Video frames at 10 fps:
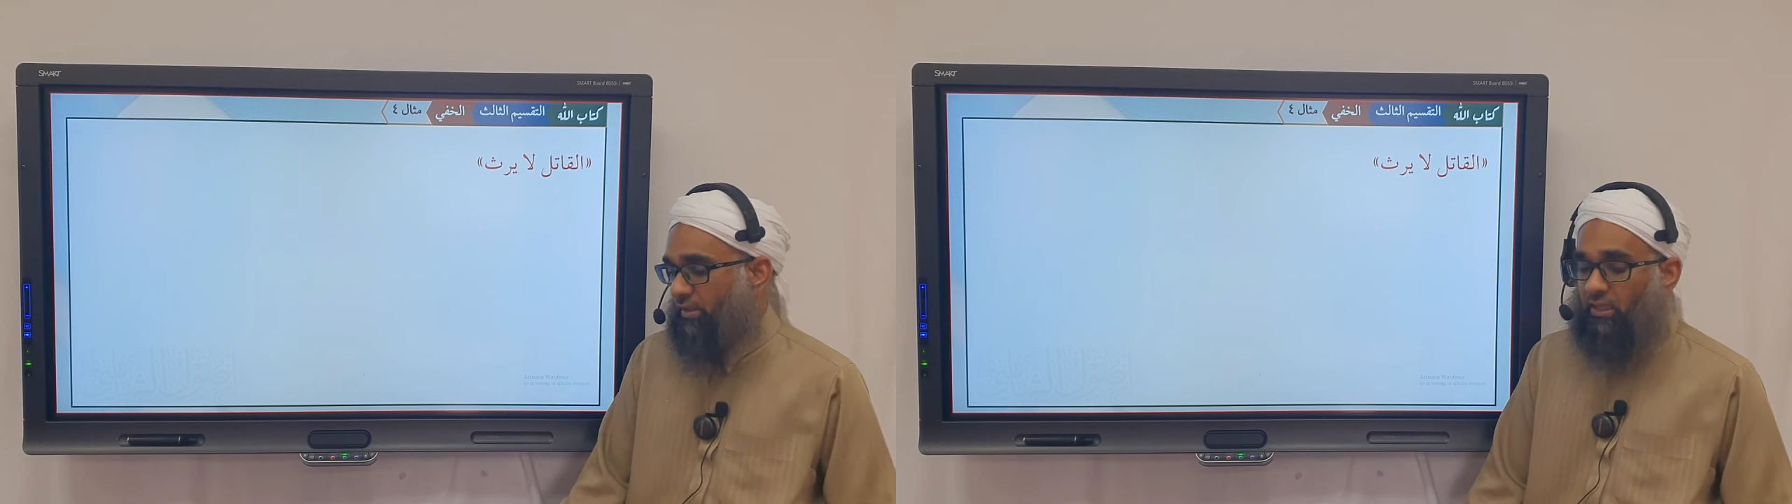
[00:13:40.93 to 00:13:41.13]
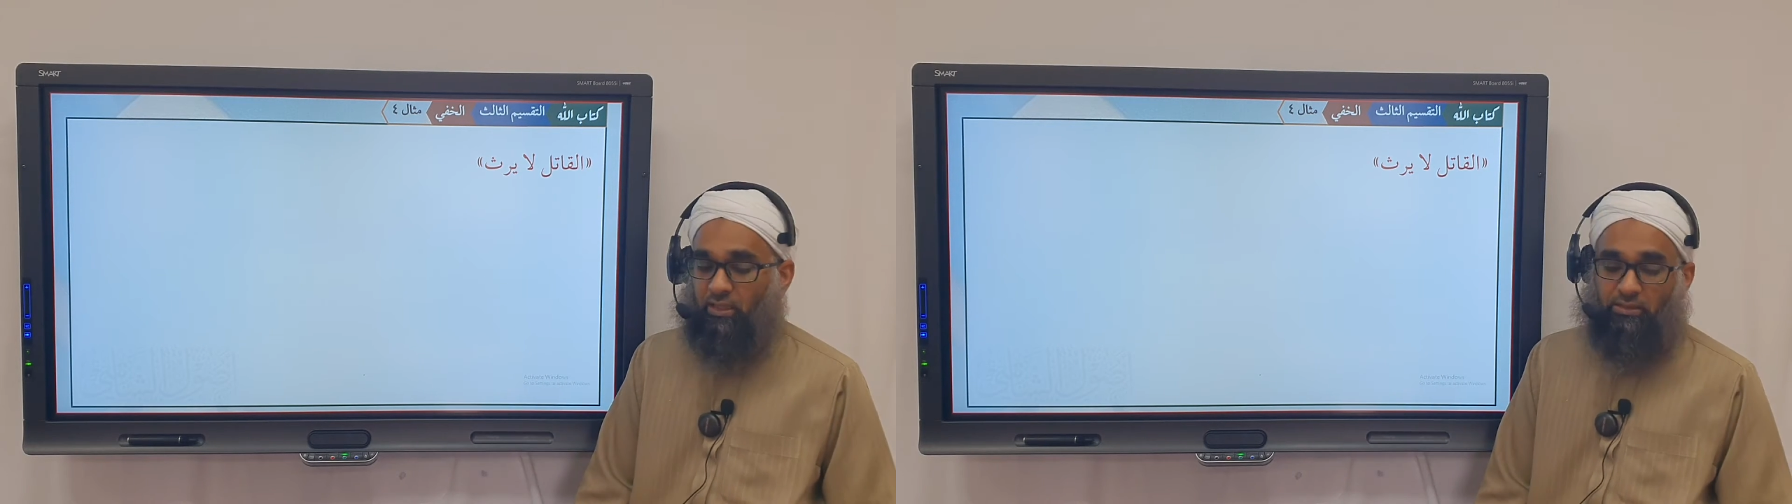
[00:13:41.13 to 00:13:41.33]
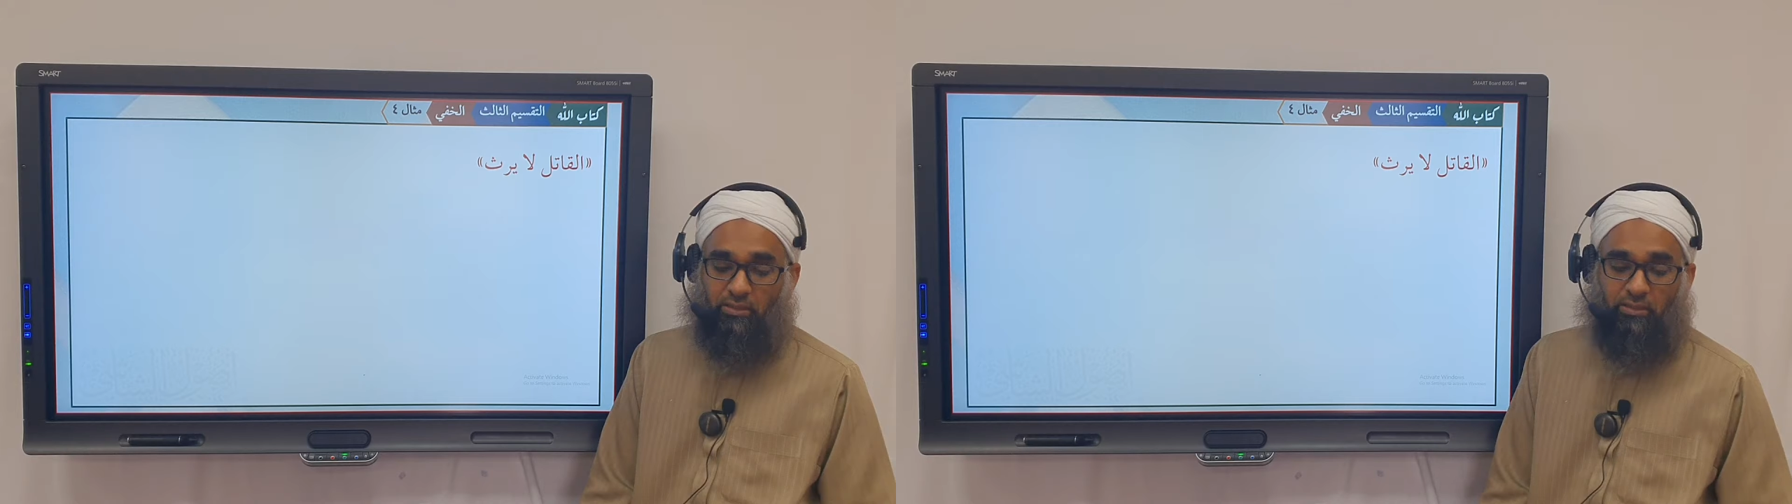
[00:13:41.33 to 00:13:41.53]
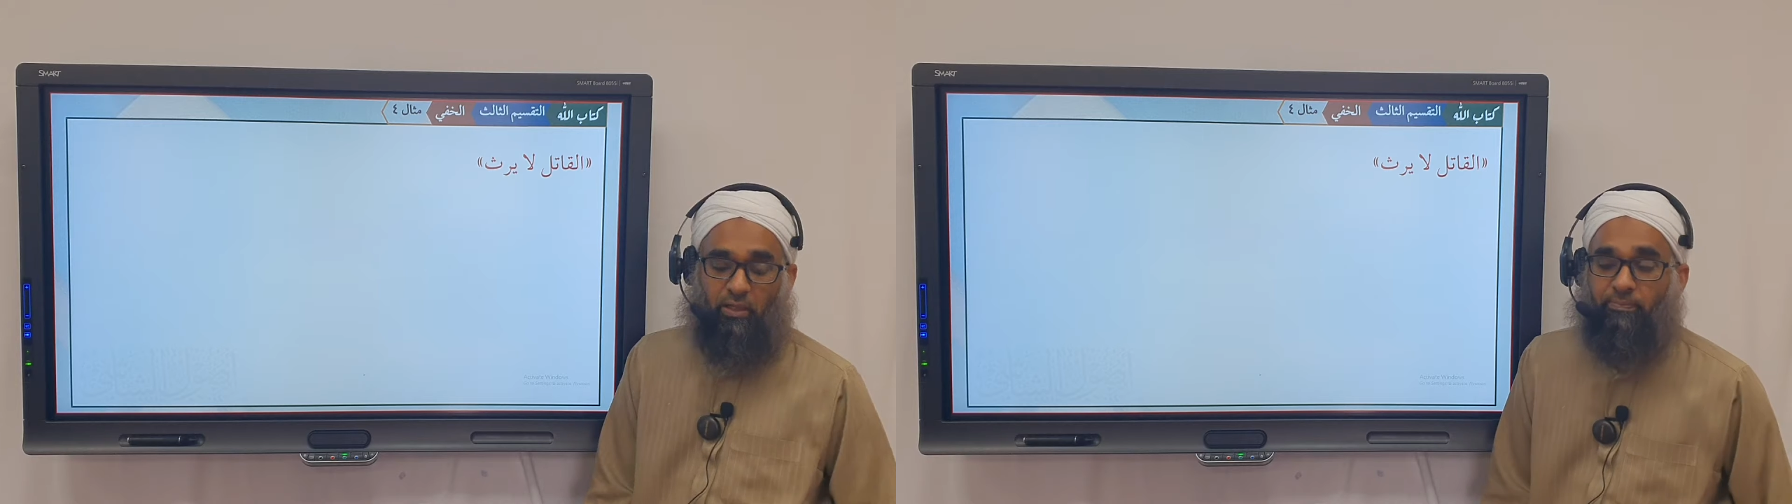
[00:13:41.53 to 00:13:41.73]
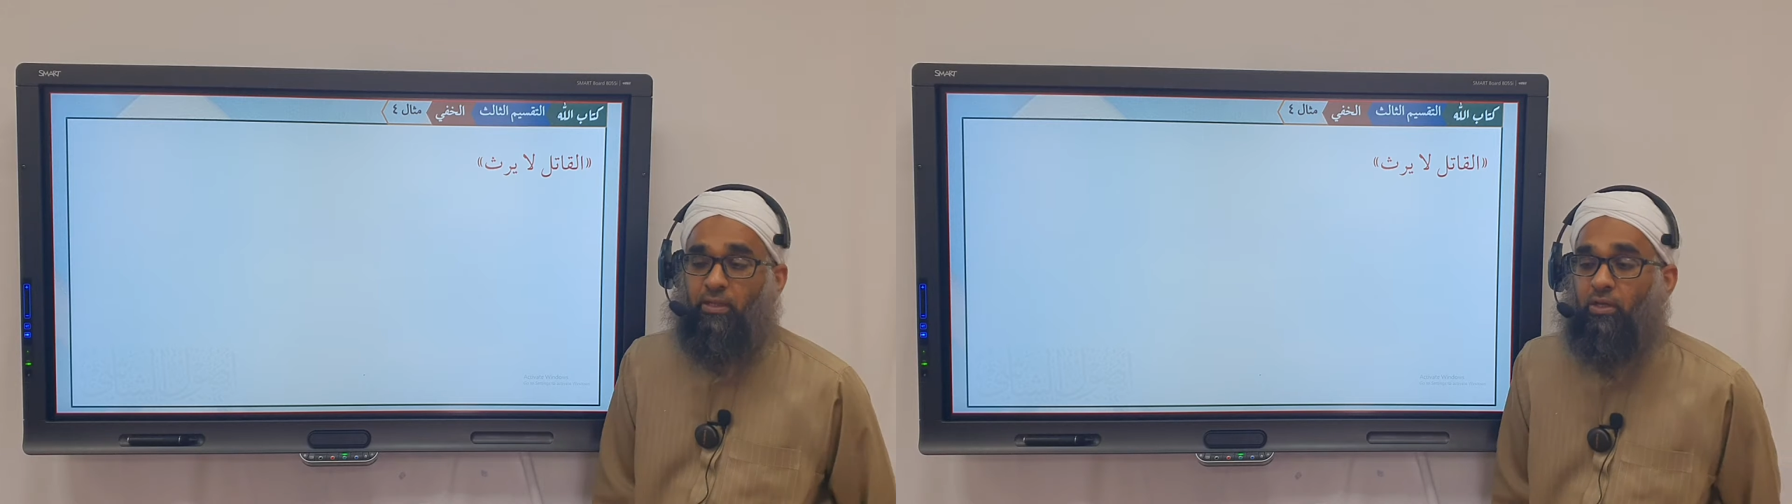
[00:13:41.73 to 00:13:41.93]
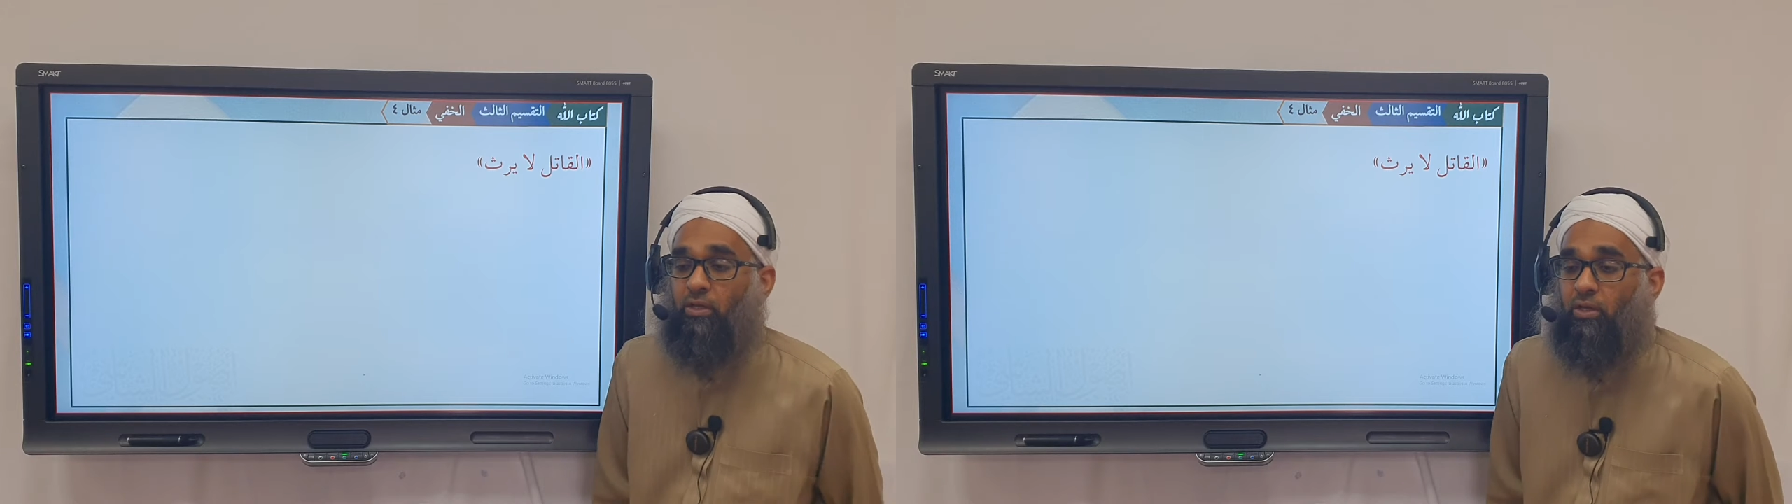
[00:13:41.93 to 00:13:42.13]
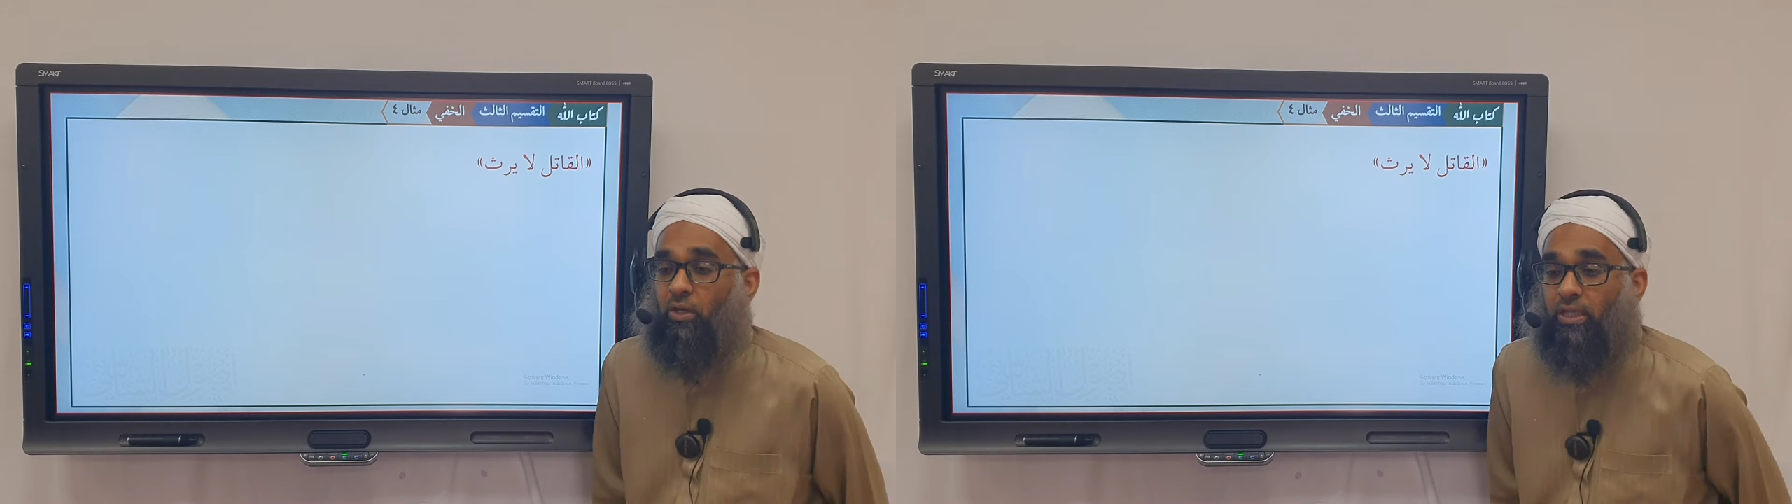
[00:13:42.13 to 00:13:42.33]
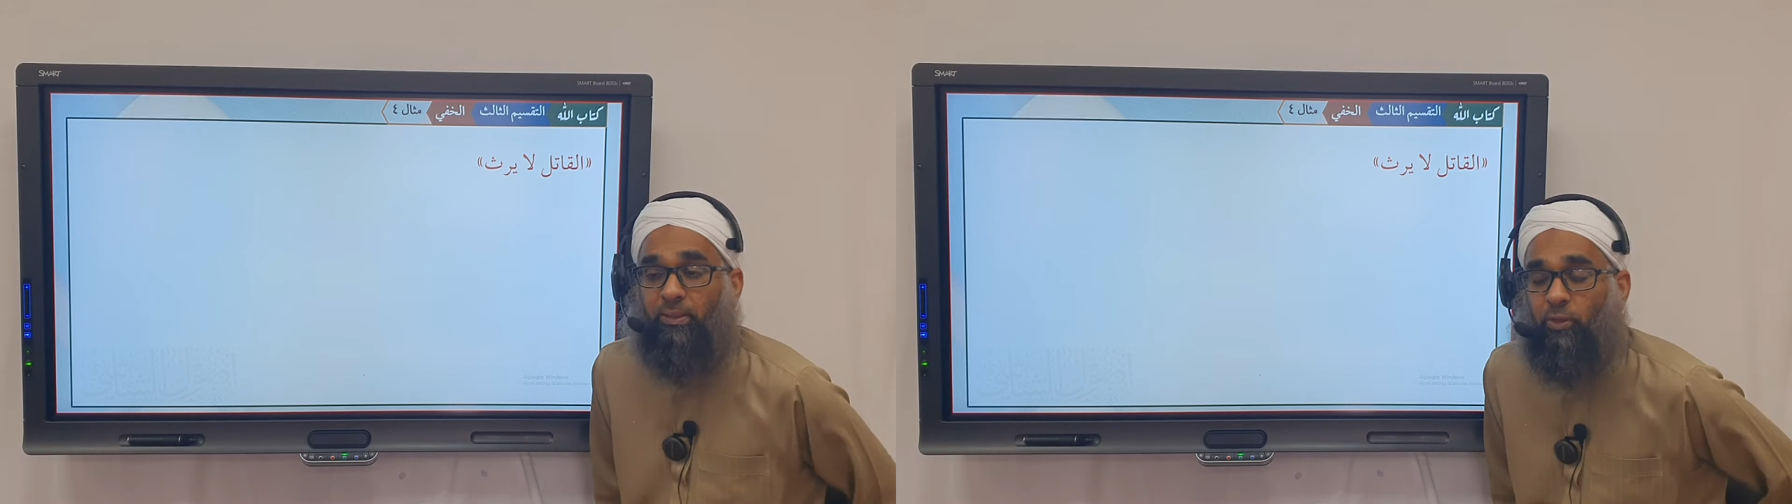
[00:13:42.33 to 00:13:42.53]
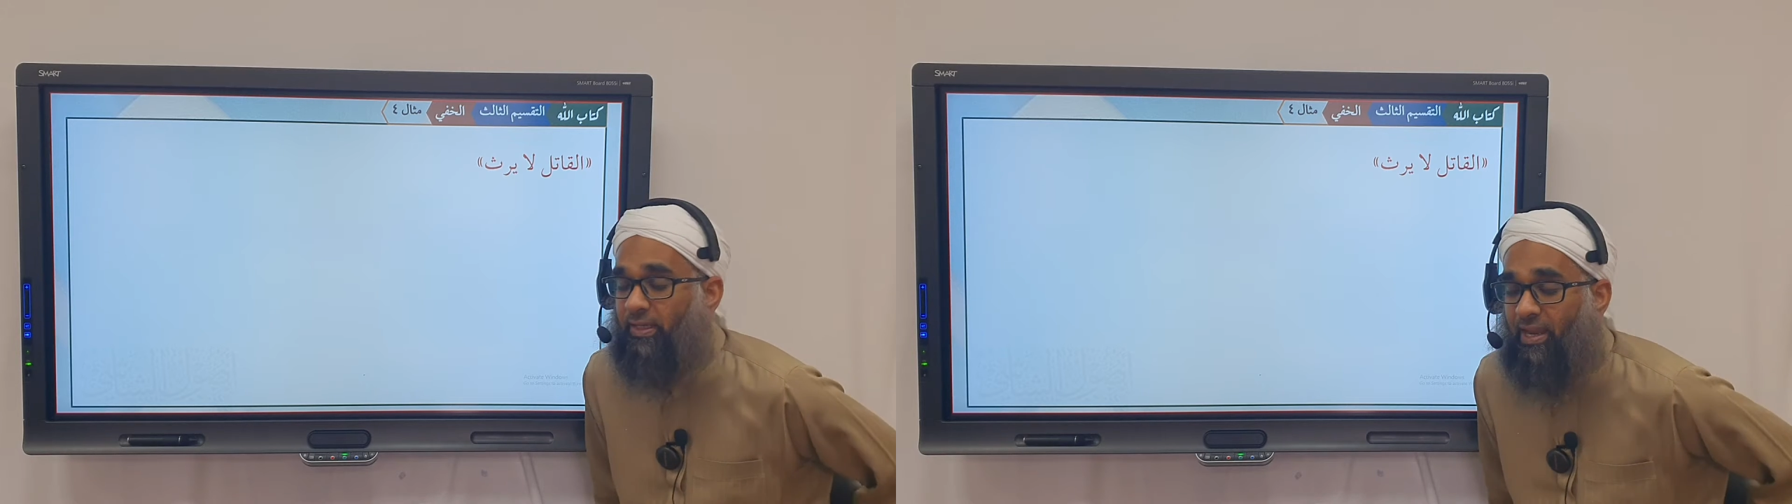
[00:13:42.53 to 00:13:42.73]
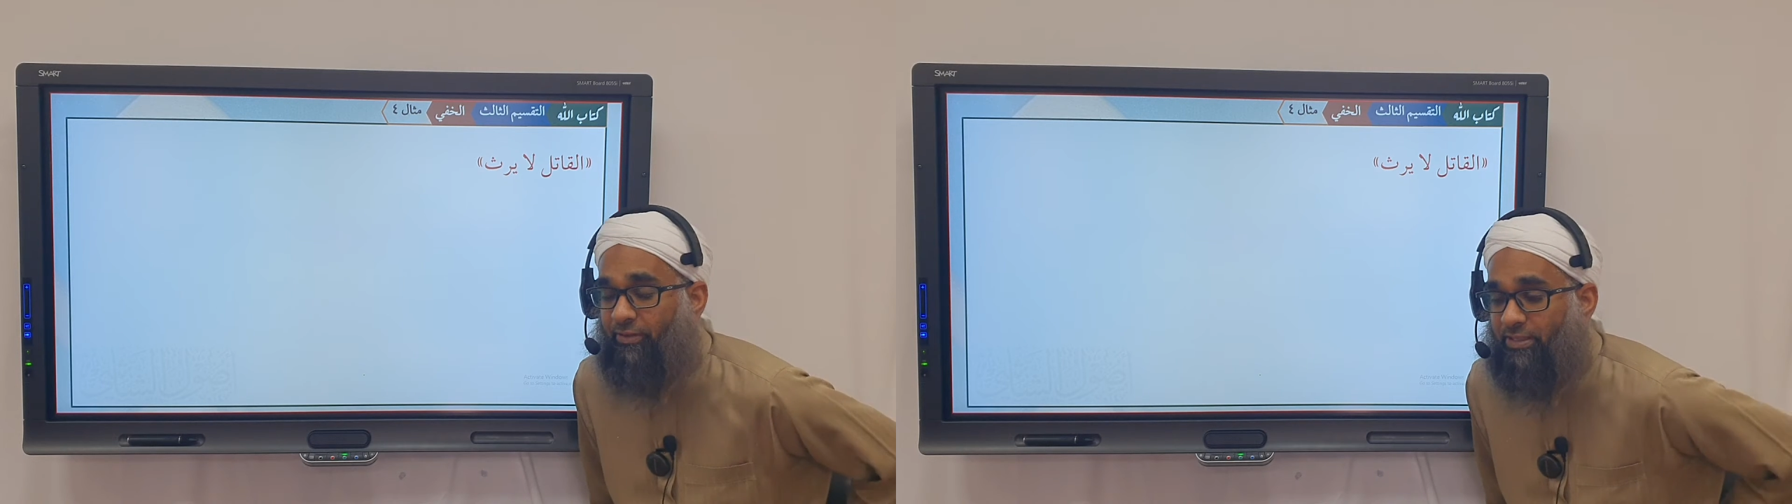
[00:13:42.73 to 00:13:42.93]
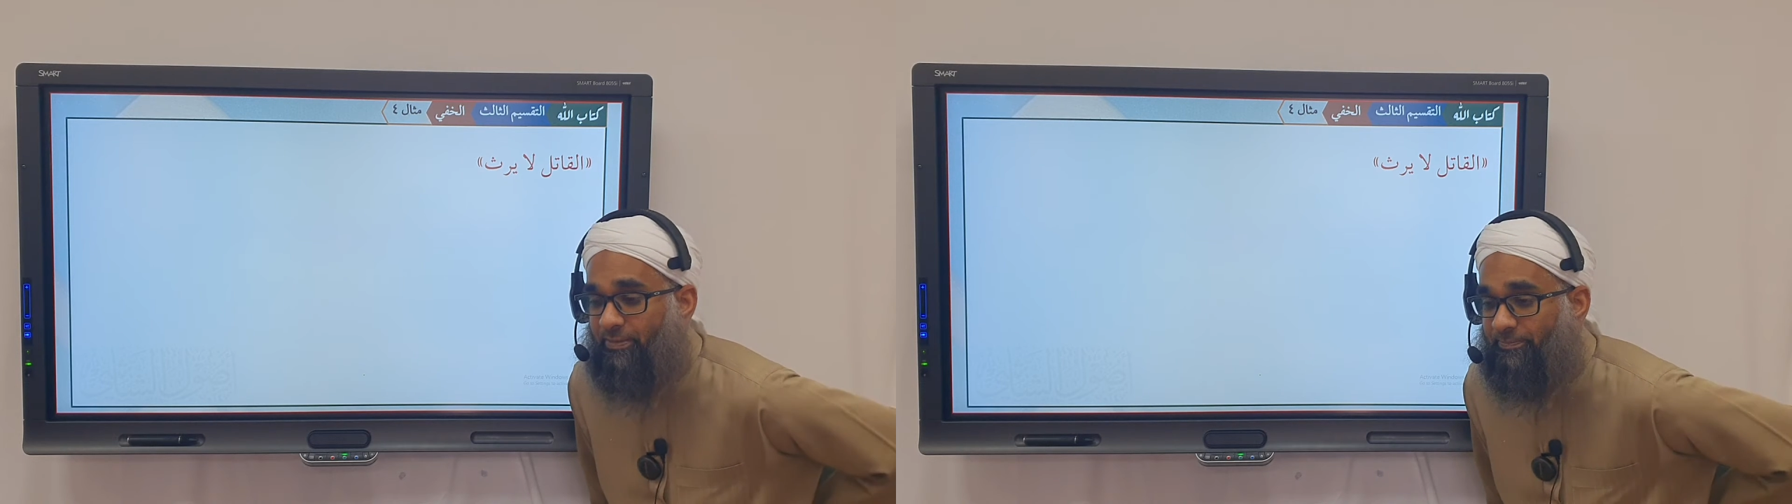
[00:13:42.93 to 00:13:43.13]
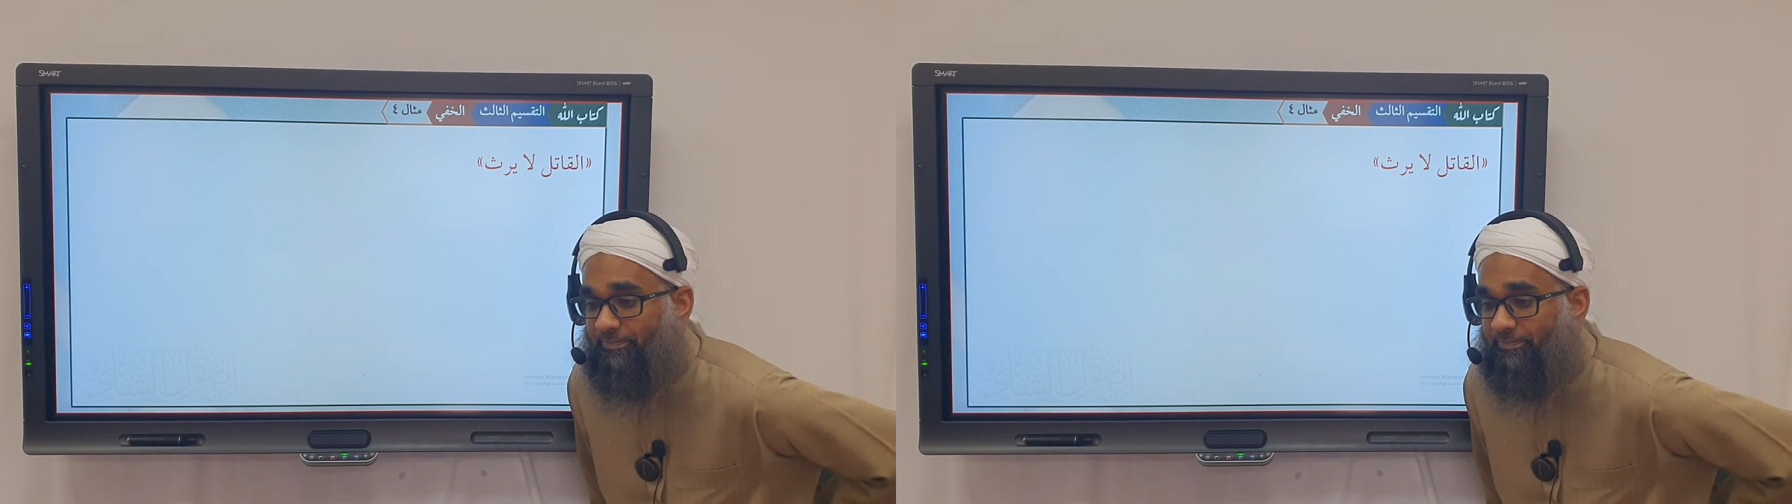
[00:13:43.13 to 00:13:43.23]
la qaddar Allah. He will not inherit.